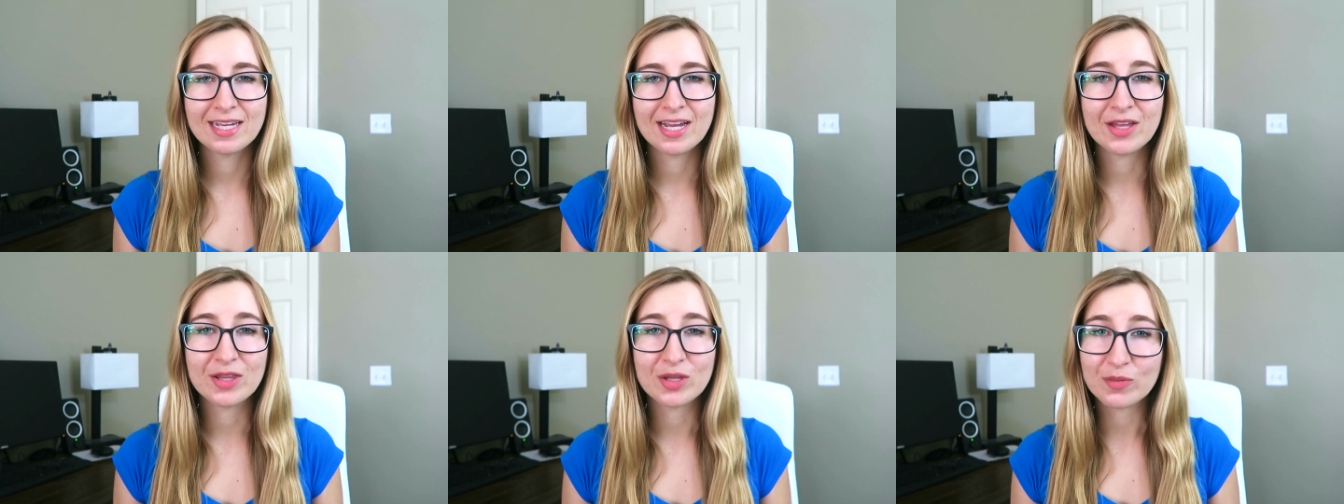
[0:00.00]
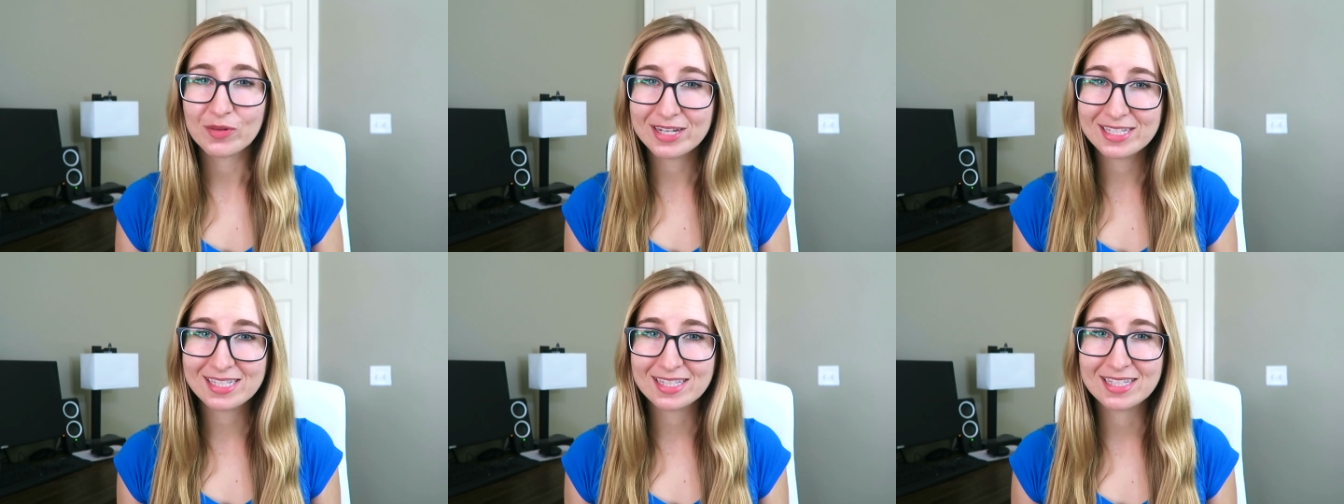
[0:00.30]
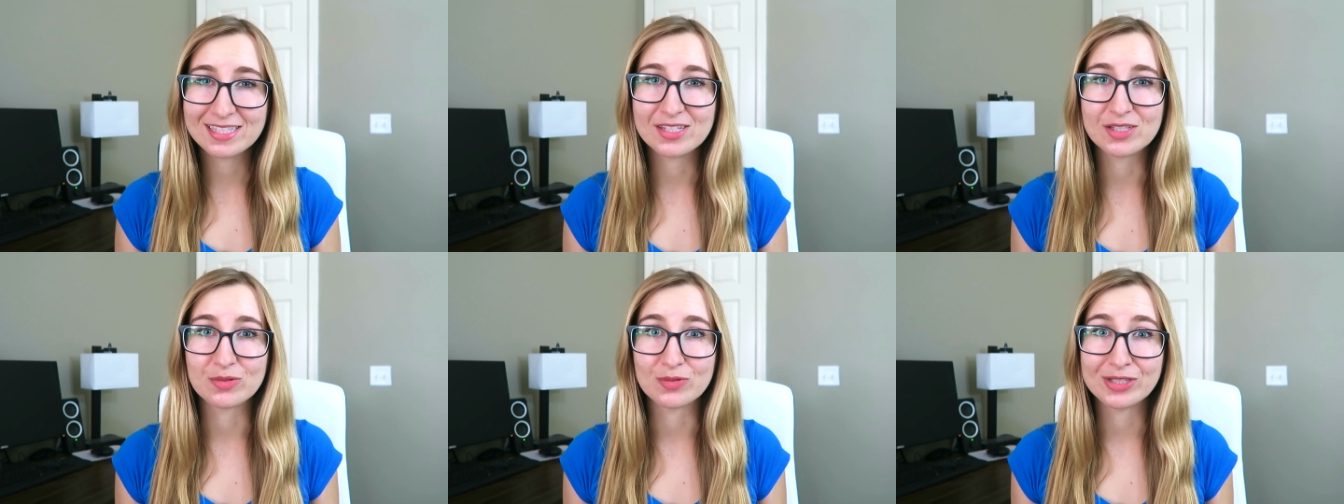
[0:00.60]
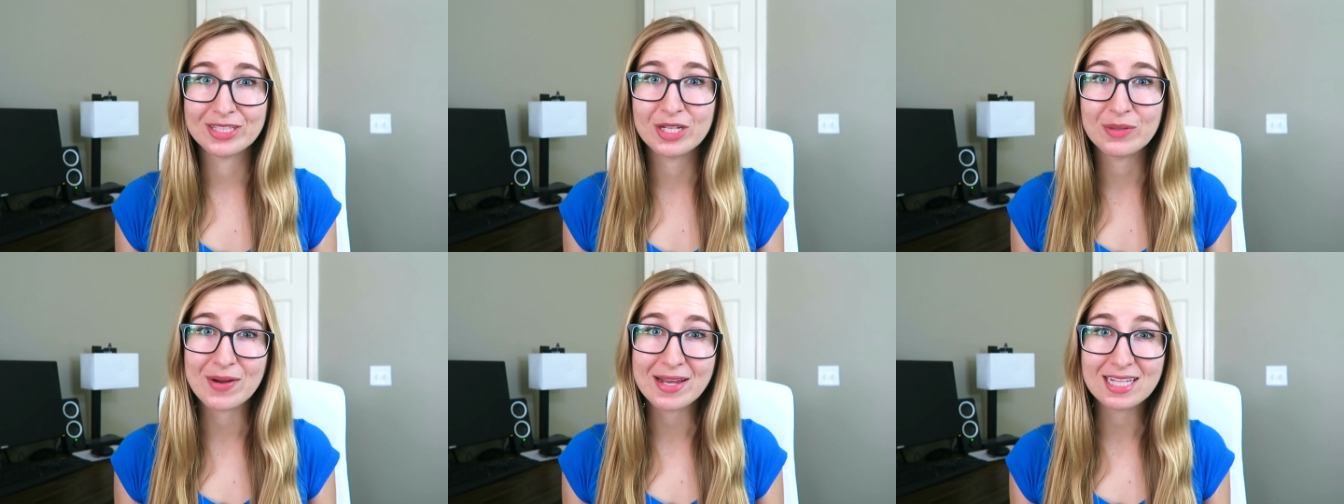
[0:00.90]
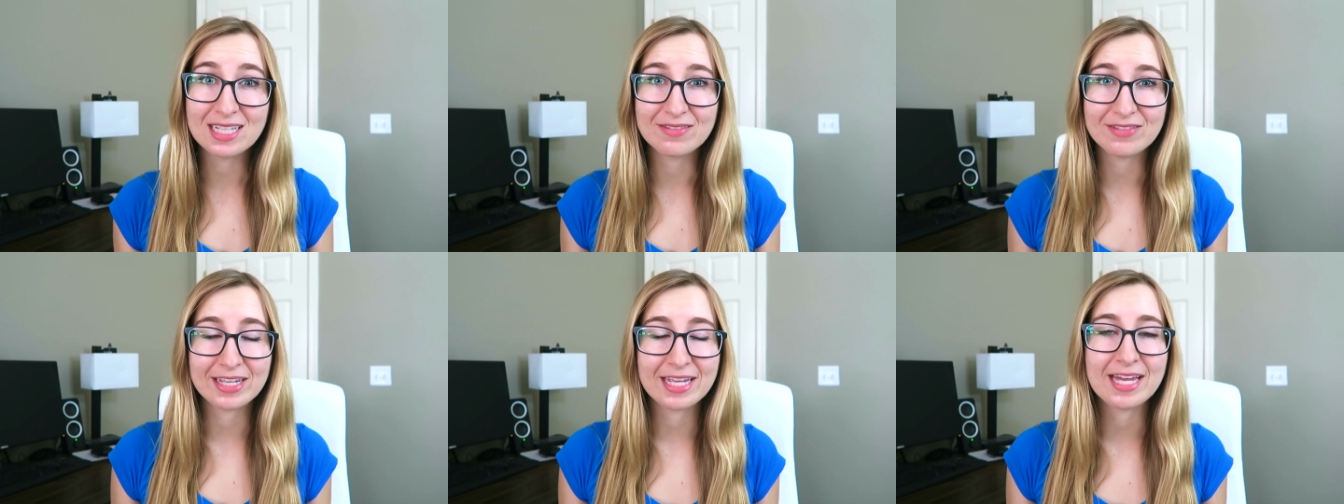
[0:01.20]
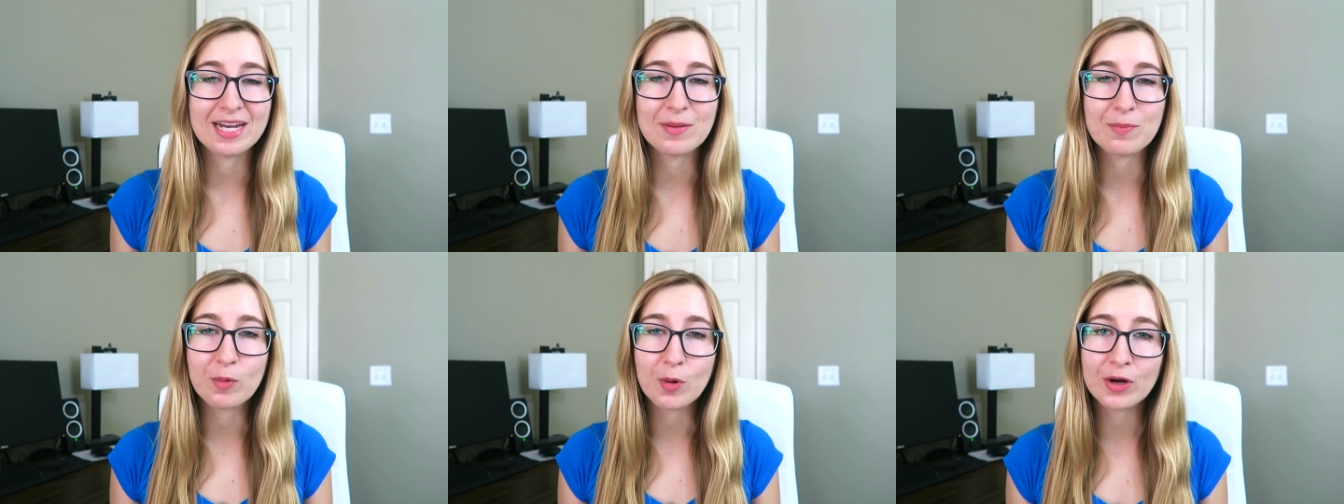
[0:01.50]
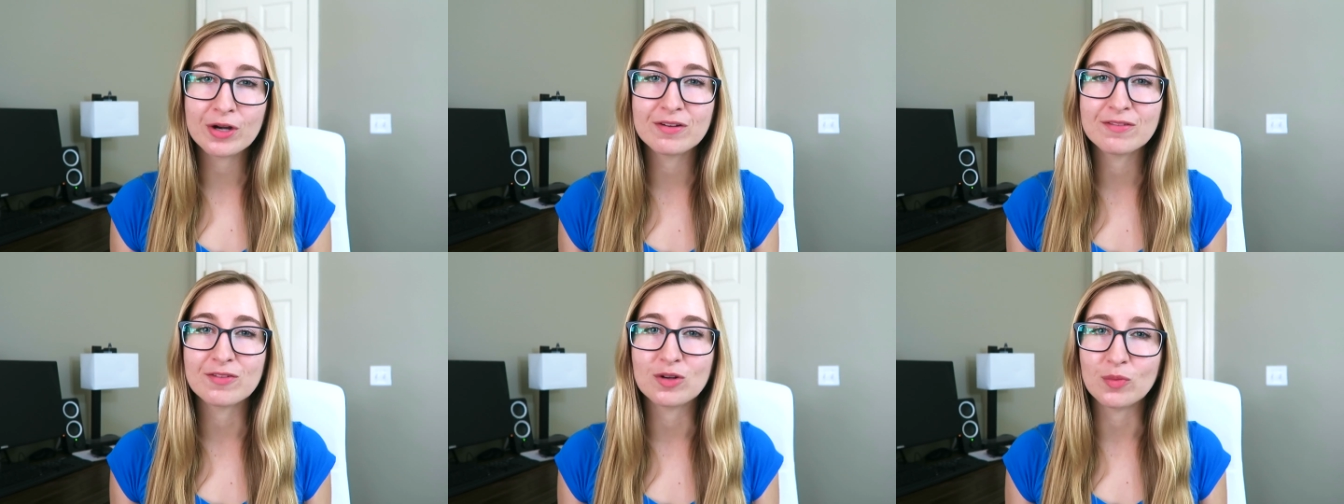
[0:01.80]
And the reason this is really relevant and
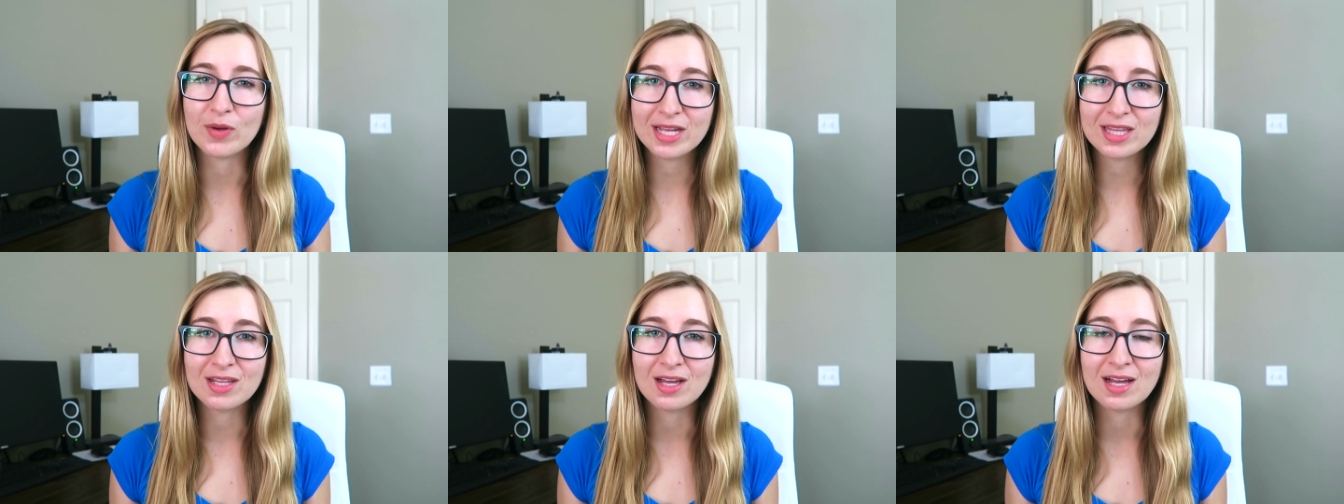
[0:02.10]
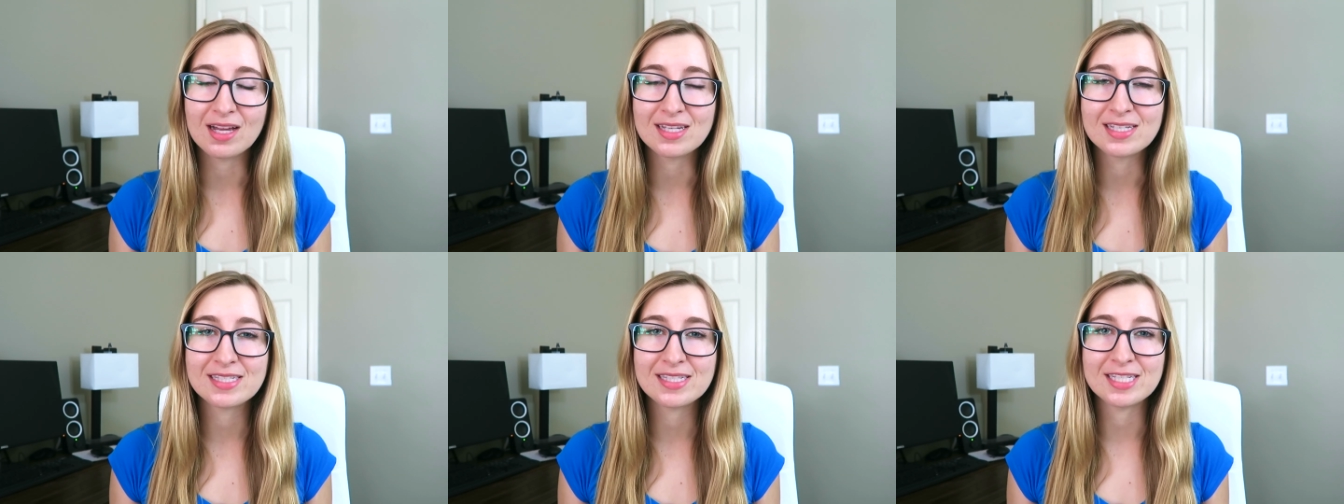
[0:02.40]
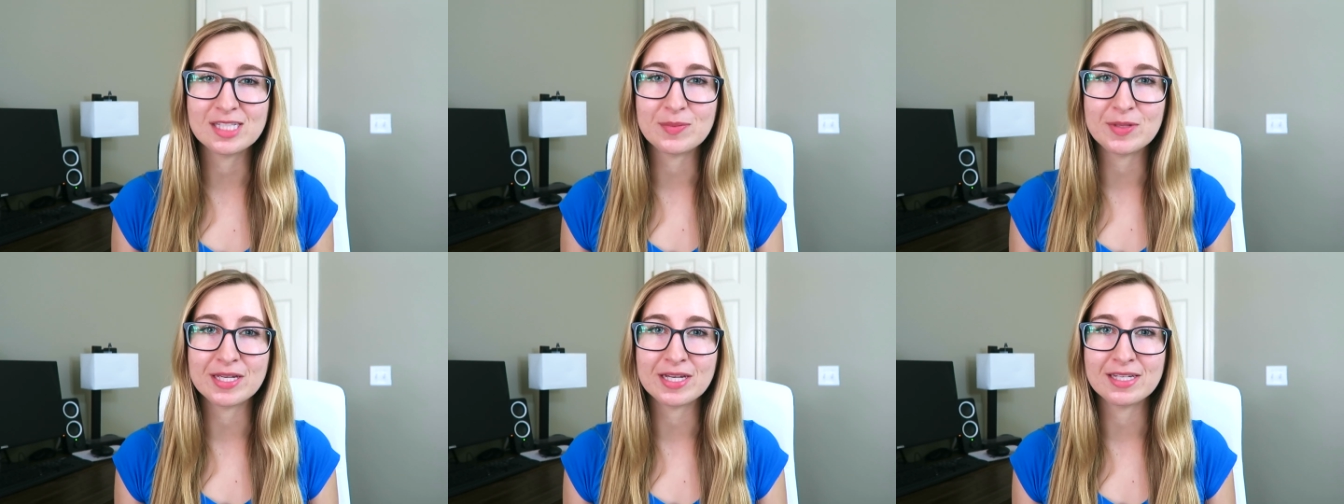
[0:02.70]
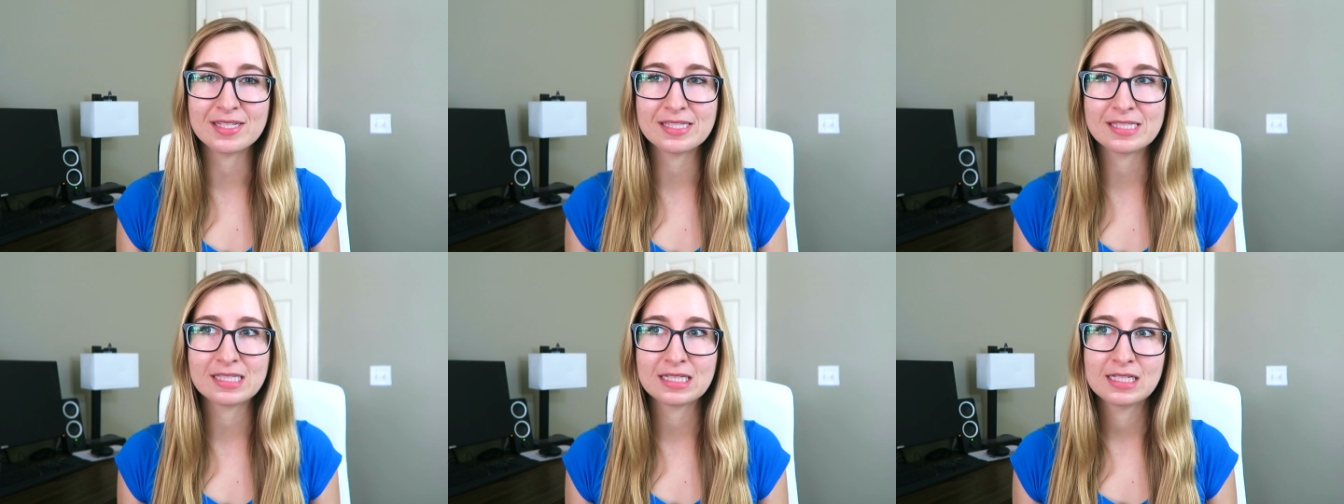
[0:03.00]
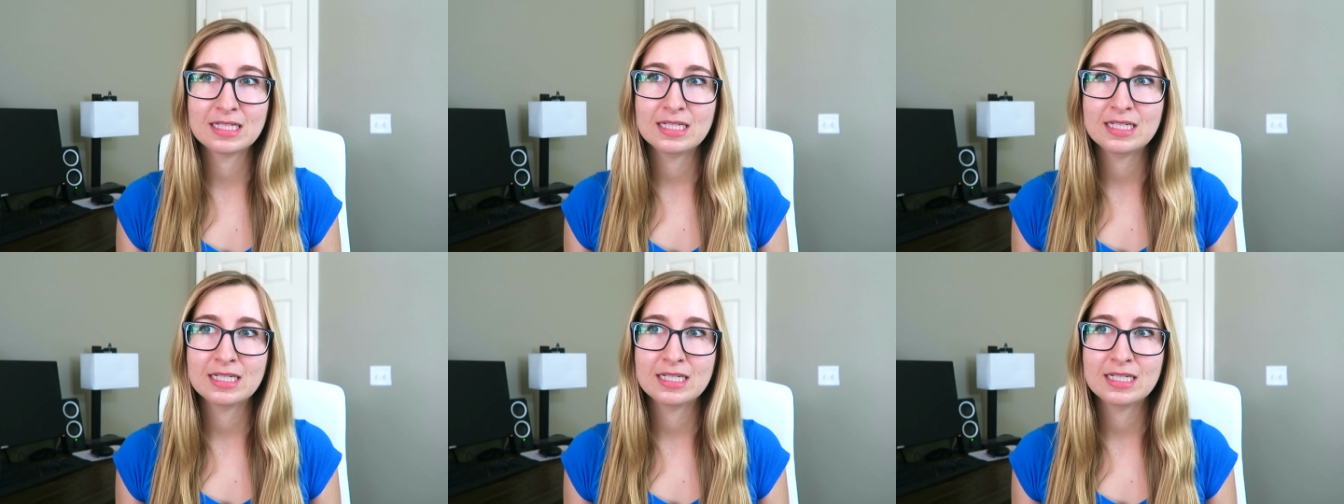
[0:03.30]
important for weight loss is because